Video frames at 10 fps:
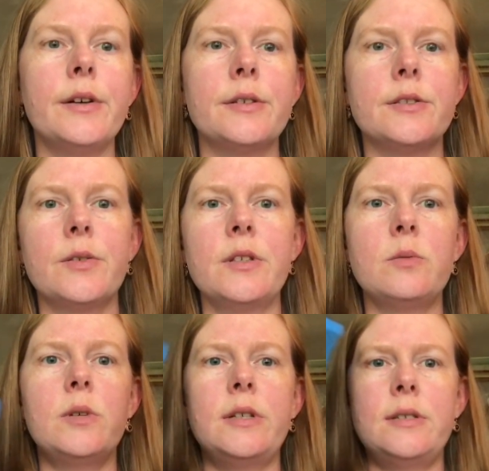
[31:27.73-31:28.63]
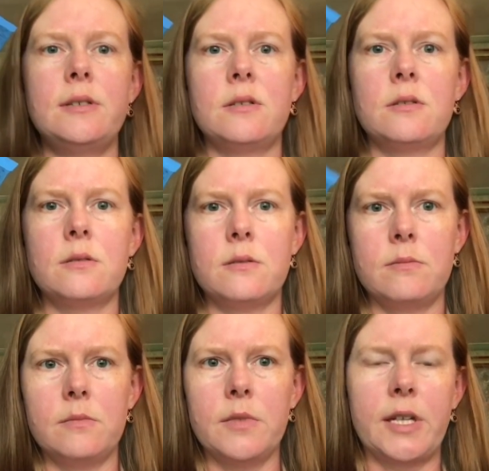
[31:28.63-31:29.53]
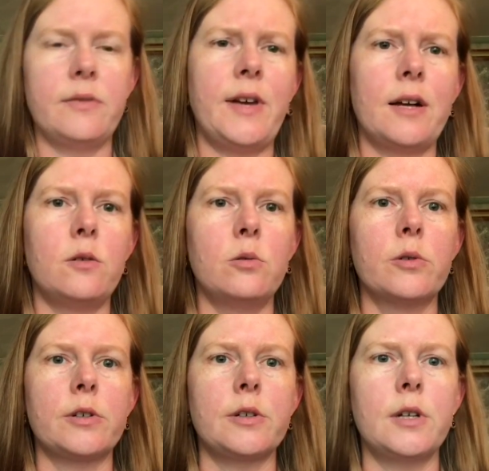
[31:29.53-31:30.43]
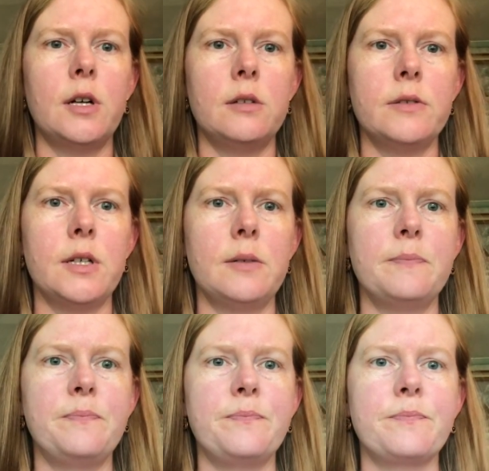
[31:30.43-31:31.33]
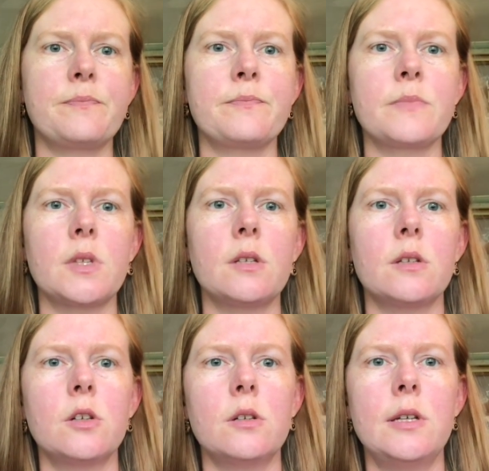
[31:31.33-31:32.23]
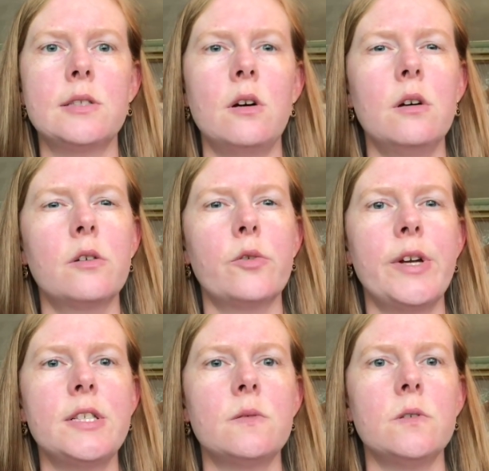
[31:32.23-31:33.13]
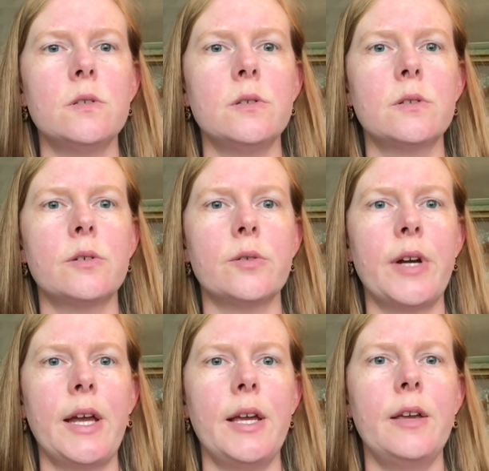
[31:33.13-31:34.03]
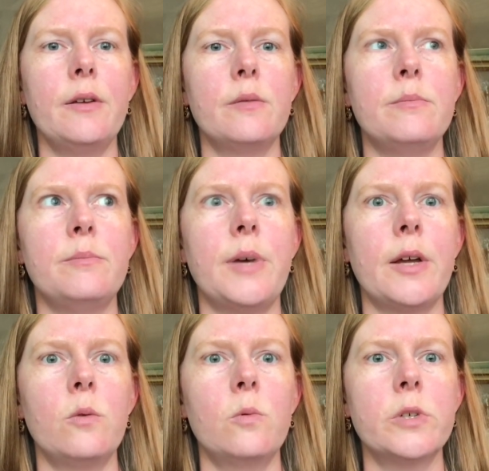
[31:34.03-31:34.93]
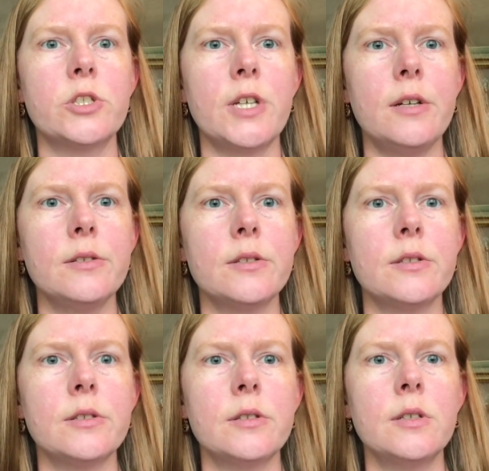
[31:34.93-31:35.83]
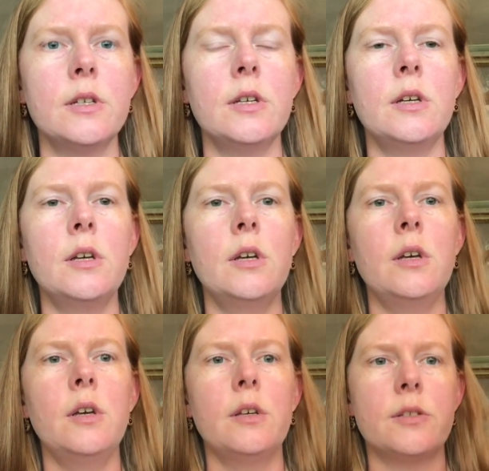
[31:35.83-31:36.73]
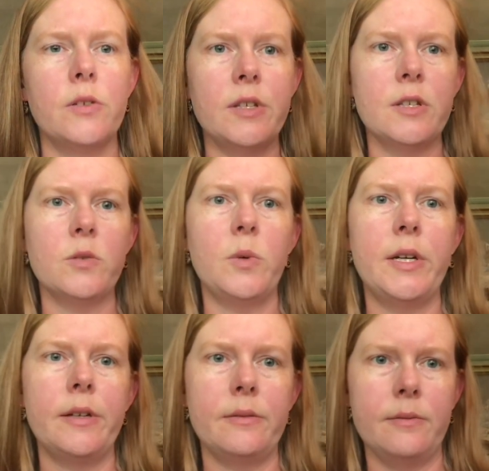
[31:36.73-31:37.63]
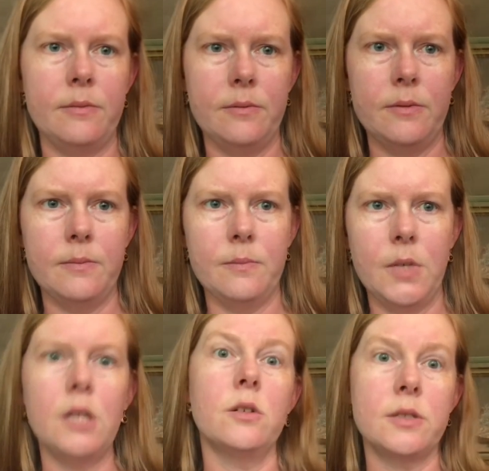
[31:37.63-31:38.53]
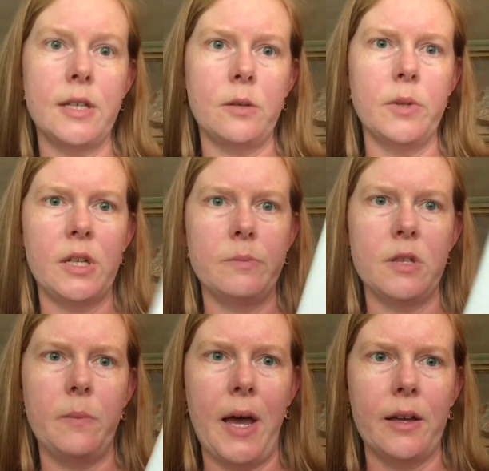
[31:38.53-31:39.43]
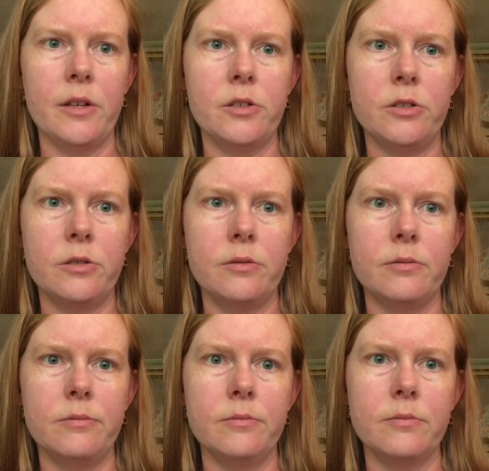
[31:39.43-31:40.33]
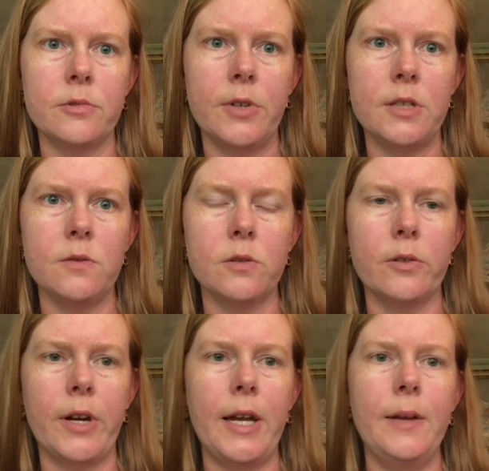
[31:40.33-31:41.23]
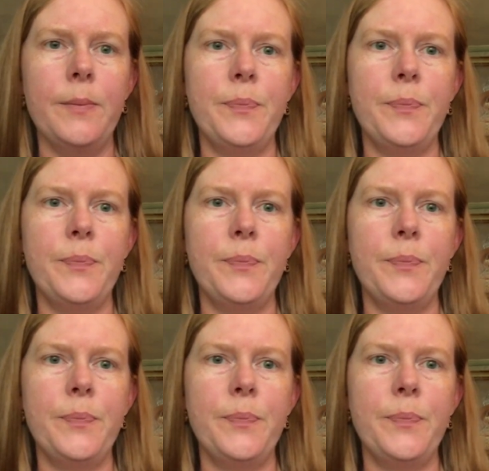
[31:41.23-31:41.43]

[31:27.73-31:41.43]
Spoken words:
So this was like a fat quarter of, it's called Graceful Gray by Wishelt. So this is what it looks like when it comes in the package. Graceful Gray.